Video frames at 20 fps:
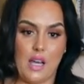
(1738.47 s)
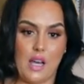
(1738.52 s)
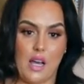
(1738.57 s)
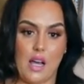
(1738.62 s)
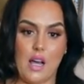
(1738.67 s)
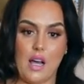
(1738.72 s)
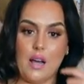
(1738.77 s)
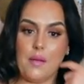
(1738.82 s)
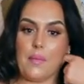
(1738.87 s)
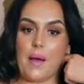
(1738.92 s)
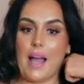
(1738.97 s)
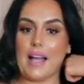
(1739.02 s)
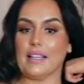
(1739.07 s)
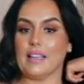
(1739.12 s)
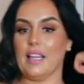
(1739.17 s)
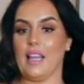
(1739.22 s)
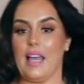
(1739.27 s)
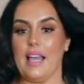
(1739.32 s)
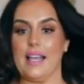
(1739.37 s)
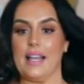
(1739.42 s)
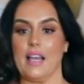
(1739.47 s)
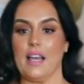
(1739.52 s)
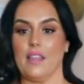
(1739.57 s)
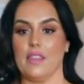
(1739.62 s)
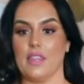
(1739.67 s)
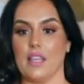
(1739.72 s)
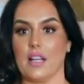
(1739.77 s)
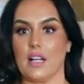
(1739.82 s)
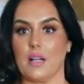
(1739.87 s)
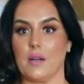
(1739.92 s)
Um, I like
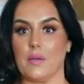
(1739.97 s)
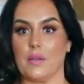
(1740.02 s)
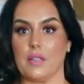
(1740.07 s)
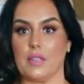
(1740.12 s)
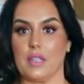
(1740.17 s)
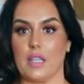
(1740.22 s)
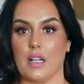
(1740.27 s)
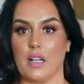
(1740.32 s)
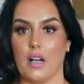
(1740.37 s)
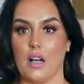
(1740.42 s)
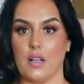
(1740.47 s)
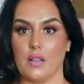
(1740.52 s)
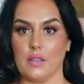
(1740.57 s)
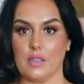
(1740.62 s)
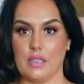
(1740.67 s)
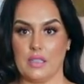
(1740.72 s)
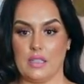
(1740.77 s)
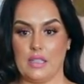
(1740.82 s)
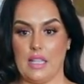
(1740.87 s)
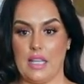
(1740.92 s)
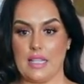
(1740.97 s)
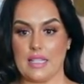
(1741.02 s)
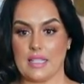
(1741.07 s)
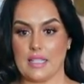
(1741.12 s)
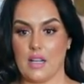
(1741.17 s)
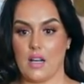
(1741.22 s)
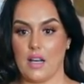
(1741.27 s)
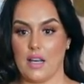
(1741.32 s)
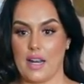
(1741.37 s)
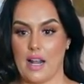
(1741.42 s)
the, the this
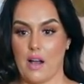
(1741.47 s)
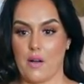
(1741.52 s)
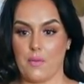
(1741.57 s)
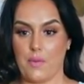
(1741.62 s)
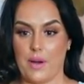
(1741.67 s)
cutout